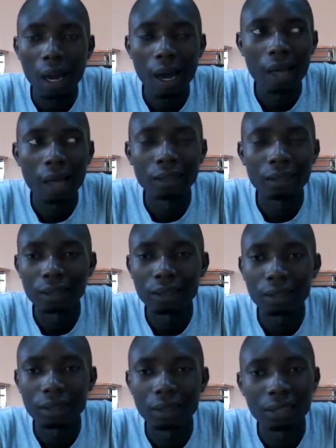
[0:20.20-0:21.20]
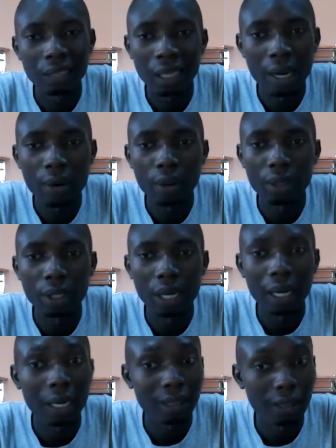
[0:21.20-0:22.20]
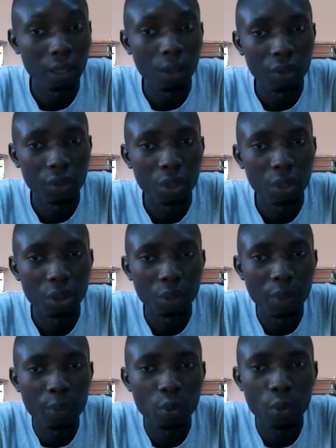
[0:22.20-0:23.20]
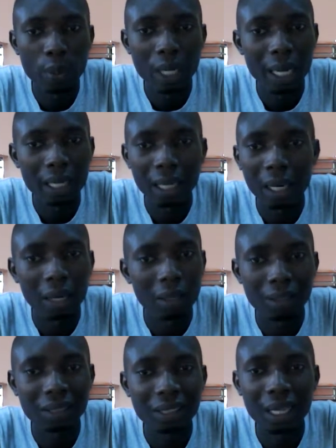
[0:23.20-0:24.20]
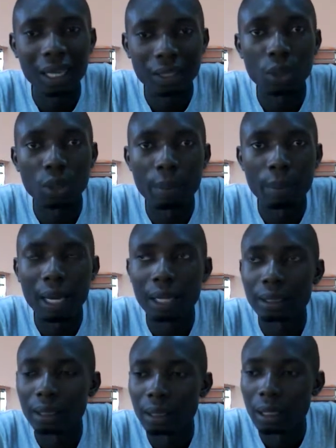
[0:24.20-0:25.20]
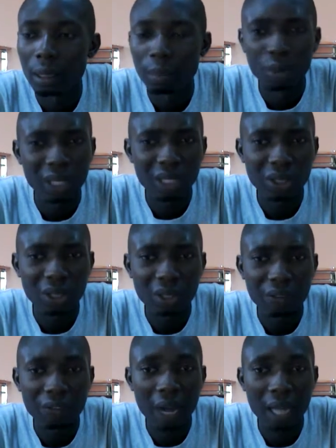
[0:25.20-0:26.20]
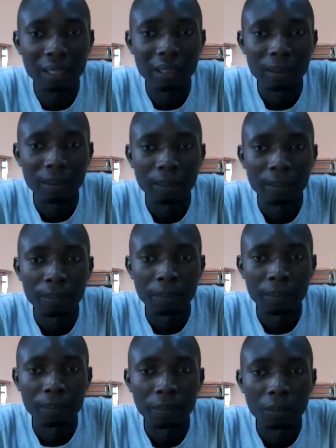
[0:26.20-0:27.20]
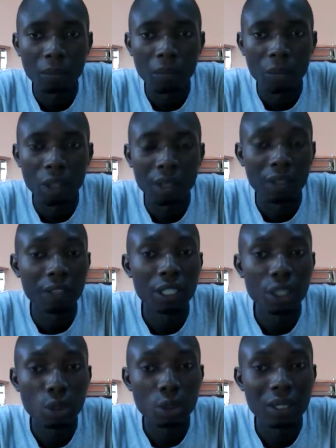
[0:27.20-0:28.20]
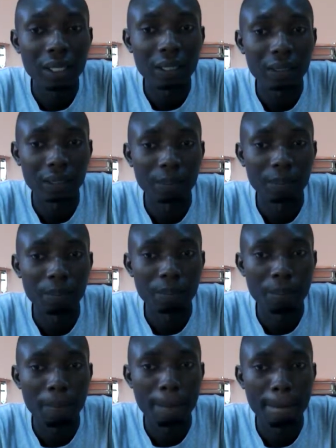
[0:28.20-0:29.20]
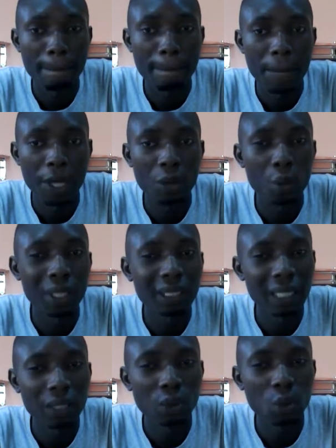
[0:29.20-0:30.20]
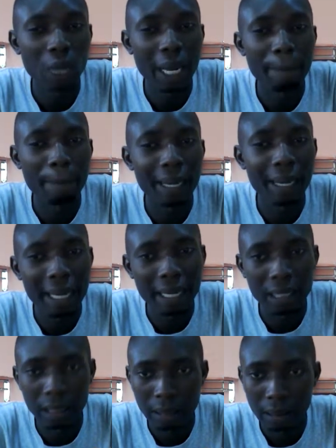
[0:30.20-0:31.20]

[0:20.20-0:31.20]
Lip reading: and it's an irony, and I still love education. People will be like, oh, this guy is really mad. But that's not the fact. The issue is that we tend to like blend